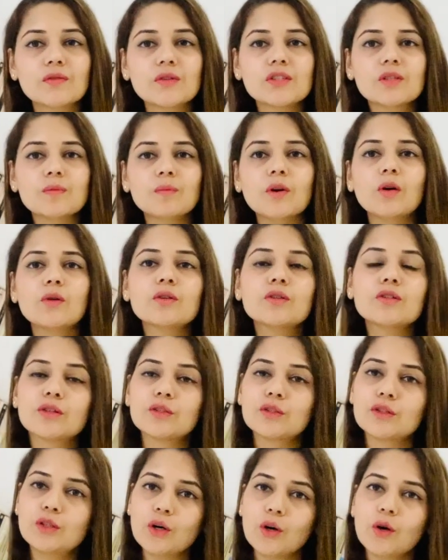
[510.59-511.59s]
was about
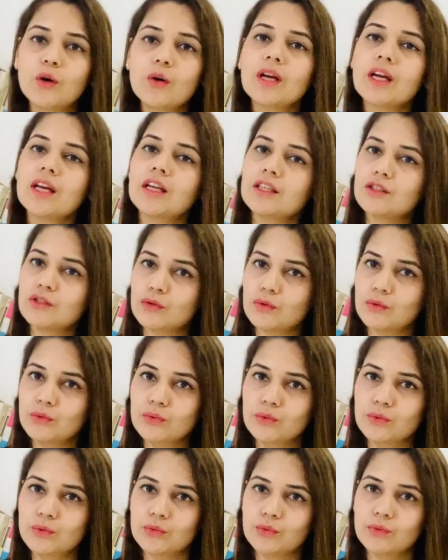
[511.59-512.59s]
donc and
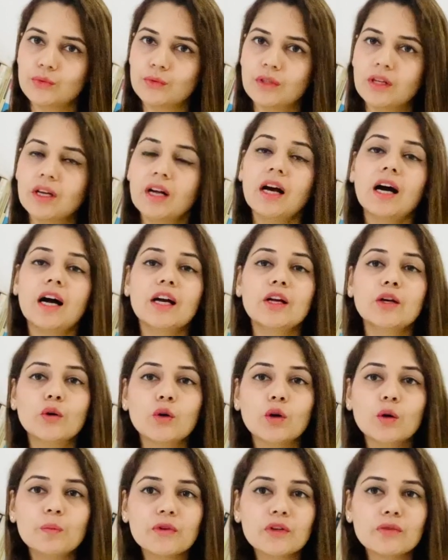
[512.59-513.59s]
où. I
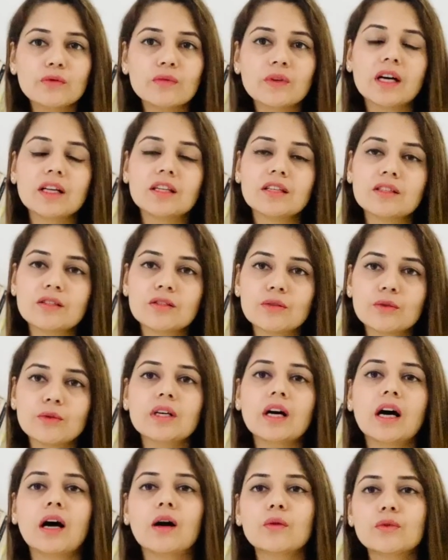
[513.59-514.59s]
hope you've understood
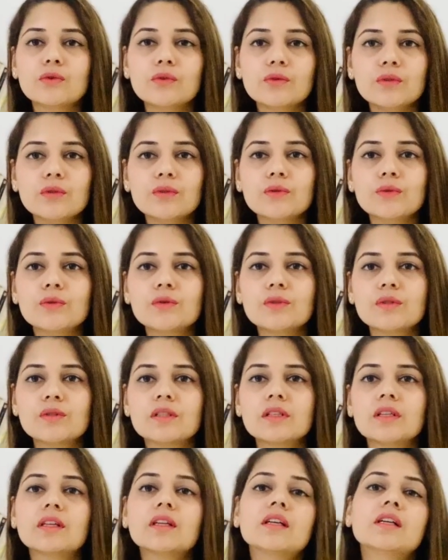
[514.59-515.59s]
how to
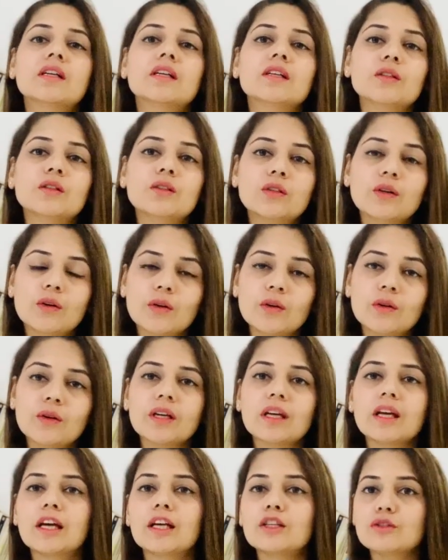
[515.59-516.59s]
use
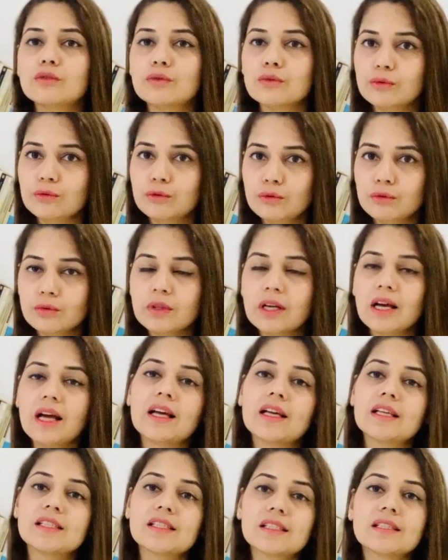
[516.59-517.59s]
donc and où
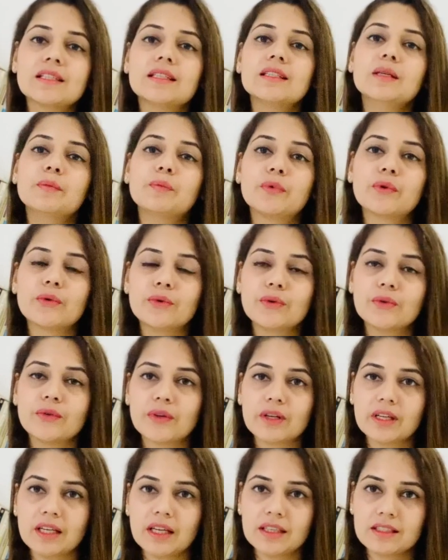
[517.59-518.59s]
as les pronoms
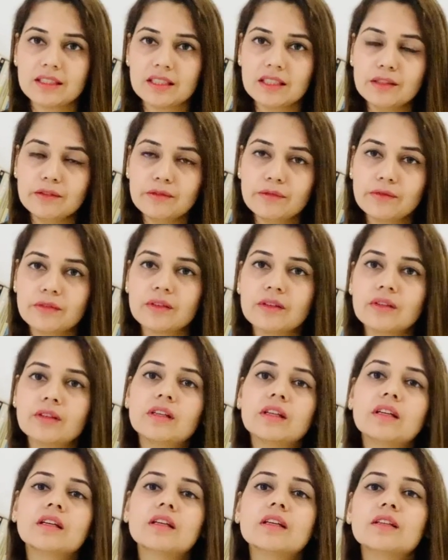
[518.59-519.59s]
relatifs
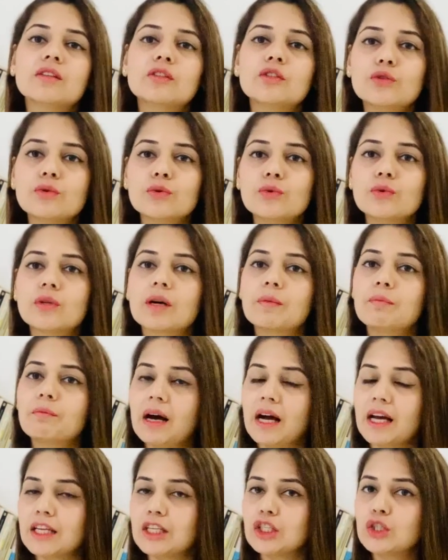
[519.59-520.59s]
to
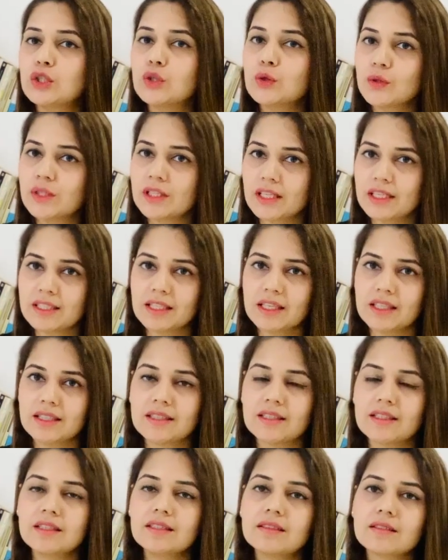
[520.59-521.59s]
combine two
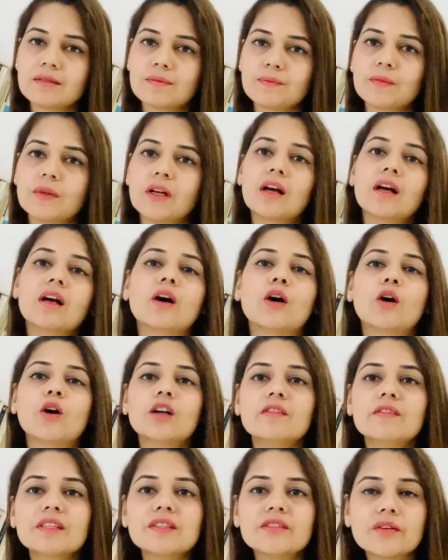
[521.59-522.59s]
sentences.
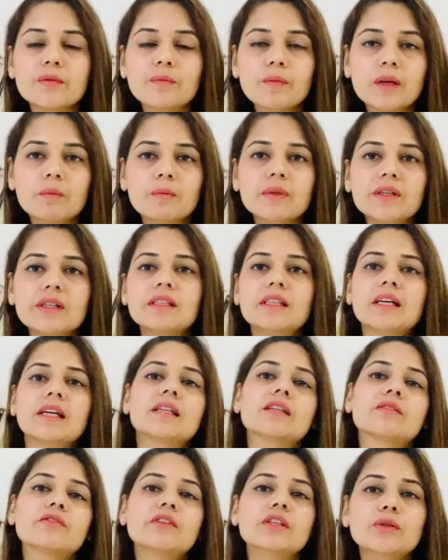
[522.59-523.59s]
Always remember
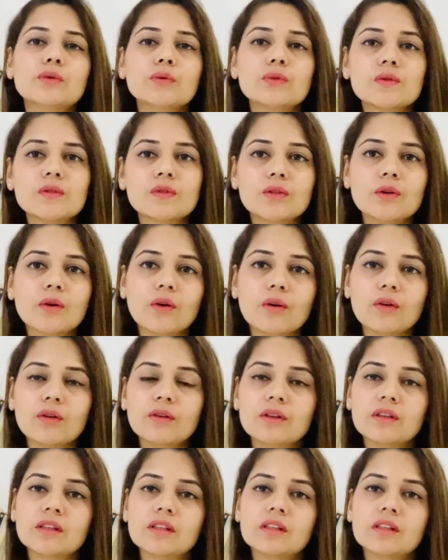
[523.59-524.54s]
that we use donc